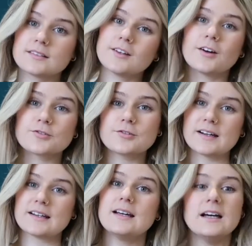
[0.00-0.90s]
start
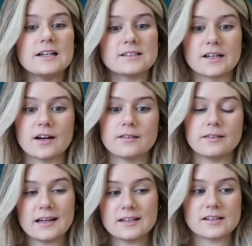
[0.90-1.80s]
drawing. So
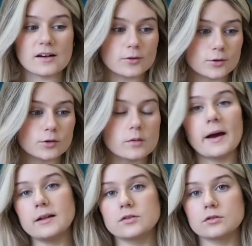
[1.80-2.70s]
these are all
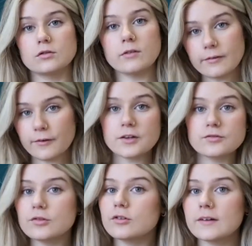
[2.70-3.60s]
pencil graphite
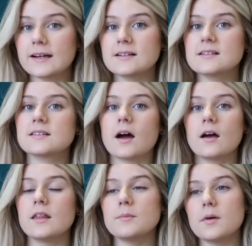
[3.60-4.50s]
drawings.
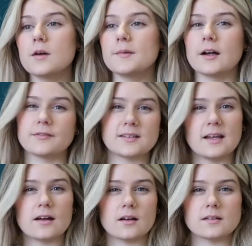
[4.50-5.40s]
At the moment I've
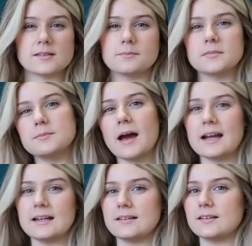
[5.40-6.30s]
stick
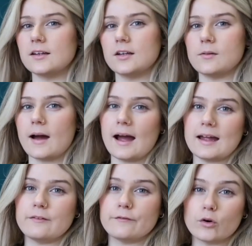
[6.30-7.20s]
mainly to
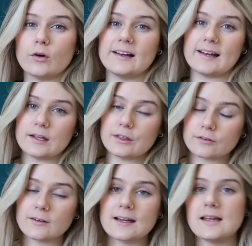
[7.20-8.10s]
A four and A
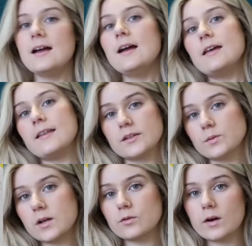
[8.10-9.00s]
three. That's
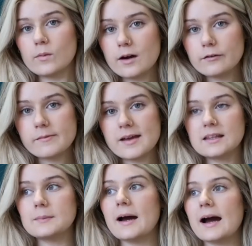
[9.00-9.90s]
worked quite well for me
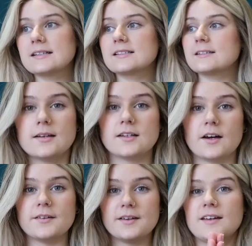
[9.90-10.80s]
in the past.
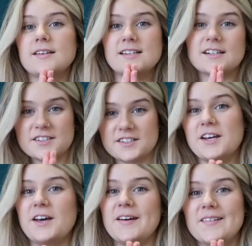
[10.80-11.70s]
So section
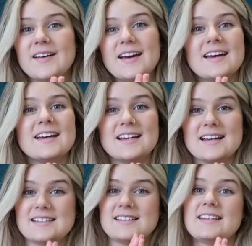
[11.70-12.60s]
two
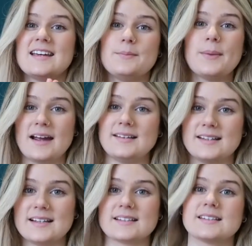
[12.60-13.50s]
is the
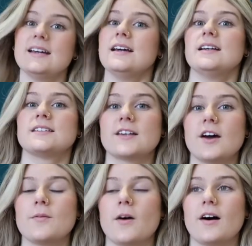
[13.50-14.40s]
paintings.
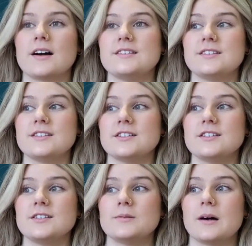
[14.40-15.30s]
So I
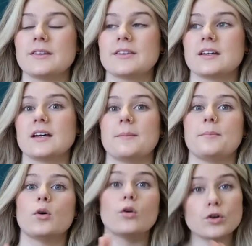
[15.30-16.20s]
do the
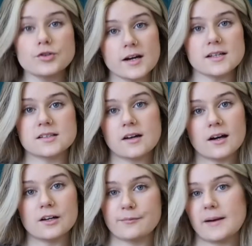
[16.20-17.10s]
portrait
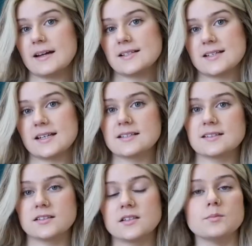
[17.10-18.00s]
style of
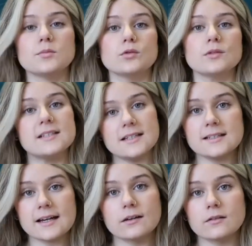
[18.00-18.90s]
paintings, so the more
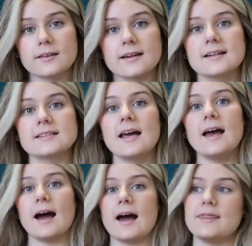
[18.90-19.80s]
detailed things,
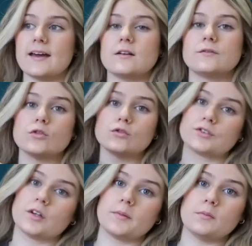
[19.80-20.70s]
and then I've
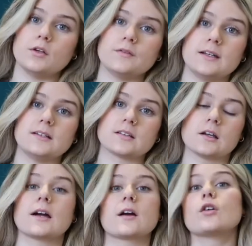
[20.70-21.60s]
also been moving into
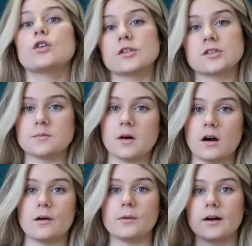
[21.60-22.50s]
like custom
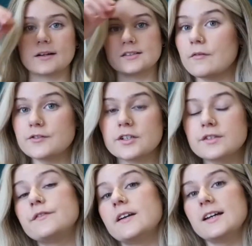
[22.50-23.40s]
artworks. So I've
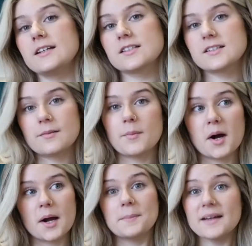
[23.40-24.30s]
just finished
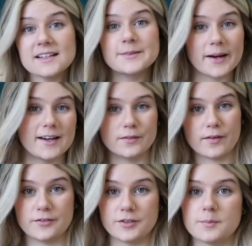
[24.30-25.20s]
my biggest painting I've
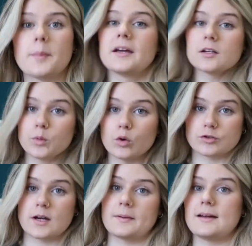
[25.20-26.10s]
ever done, my biggest
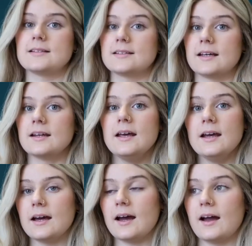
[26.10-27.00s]
portrait painting,
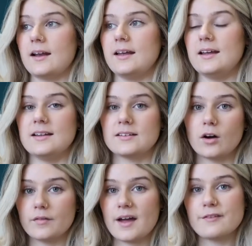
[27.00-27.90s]
and it is
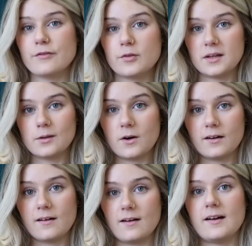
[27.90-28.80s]
of a Formula
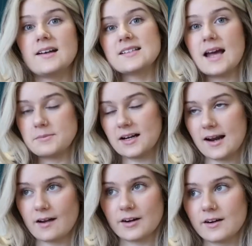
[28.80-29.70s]
one car. It's a
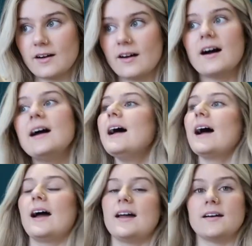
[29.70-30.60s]
McLaren car,
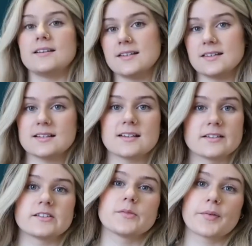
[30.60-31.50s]
and I did this
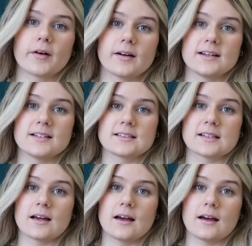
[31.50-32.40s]
as a surprise